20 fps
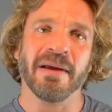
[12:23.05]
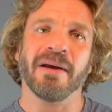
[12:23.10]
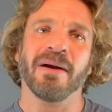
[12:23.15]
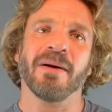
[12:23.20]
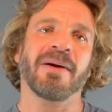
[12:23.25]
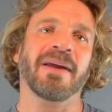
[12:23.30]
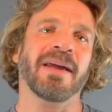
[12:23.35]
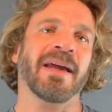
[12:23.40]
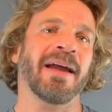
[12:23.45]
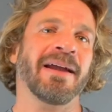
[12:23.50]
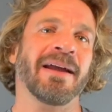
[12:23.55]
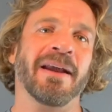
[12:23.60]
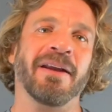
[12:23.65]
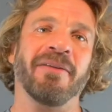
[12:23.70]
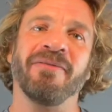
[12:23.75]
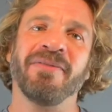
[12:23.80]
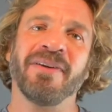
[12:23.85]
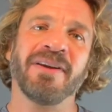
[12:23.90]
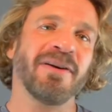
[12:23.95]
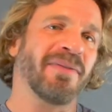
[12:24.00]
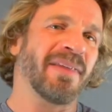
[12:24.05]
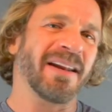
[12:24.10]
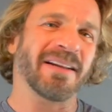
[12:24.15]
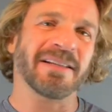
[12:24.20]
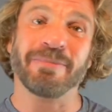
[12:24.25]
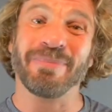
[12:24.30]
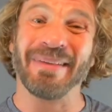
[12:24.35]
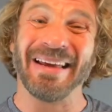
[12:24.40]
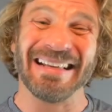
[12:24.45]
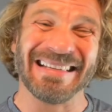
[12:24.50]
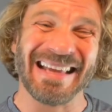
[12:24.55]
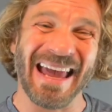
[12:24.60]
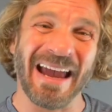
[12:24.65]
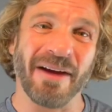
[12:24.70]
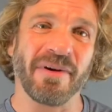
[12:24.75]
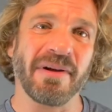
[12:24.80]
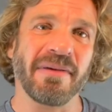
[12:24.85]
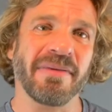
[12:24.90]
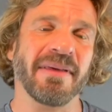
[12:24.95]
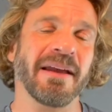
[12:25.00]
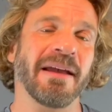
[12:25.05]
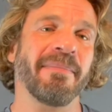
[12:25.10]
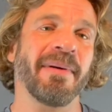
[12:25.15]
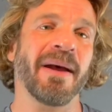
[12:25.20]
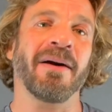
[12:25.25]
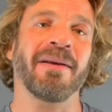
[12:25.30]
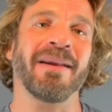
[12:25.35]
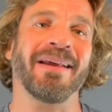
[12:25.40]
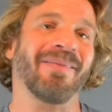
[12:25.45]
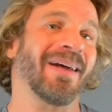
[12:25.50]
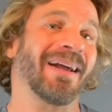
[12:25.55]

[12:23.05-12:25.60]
Okay, I got a video that explains everything about it.